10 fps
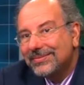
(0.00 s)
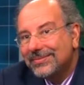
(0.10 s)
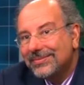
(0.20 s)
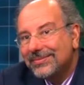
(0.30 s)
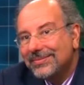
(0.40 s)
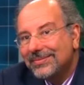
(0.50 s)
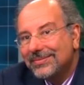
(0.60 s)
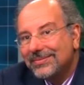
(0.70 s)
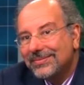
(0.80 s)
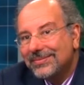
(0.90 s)

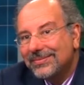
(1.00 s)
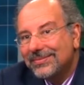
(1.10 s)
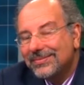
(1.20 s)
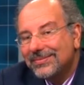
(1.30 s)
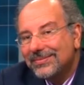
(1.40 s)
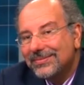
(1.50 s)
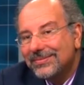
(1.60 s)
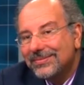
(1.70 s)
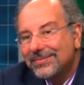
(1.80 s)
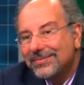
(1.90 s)

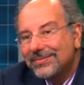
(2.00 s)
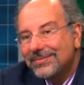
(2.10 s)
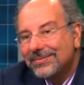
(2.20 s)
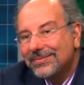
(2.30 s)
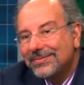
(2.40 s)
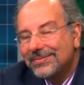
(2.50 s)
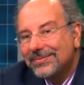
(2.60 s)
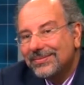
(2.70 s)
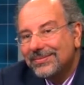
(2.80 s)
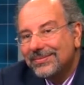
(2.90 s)

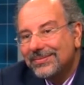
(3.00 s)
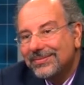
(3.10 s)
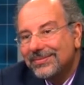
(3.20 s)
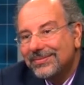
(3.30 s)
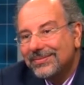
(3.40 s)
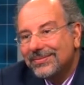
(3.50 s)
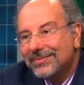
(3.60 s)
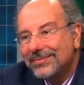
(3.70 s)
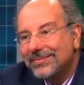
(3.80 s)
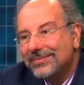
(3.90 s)

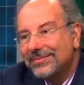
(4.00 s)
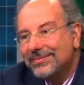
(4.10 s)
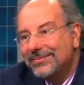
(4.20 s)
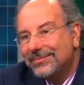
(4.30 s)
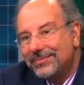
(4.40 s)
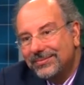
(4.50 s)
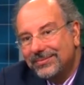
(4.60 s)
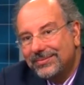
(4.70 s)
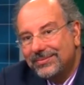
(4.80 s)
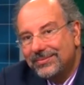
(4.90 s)

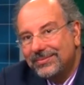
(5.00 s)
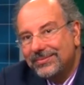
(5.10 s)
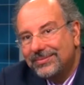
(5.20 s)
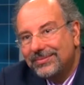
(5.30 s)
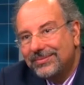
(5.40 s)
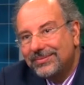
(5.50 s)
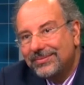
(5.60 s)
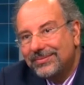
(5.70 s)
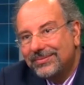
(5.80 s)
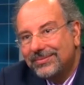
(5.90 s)

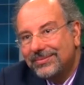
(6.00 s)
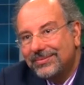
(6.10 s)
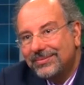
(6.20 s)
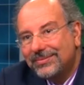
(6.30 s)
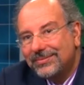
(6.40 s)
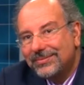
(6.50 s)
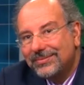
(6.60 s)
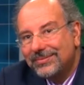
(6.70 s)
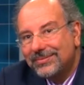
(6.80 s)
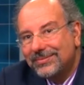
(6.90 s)

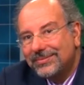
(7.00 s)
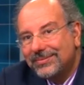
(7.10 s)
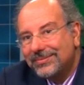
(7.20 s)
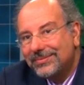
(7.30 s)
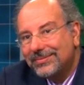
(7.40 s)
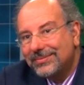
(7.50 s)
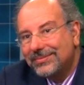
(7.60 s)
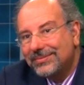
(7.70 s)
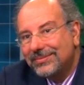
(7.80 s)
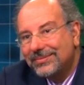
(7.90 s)
(silent)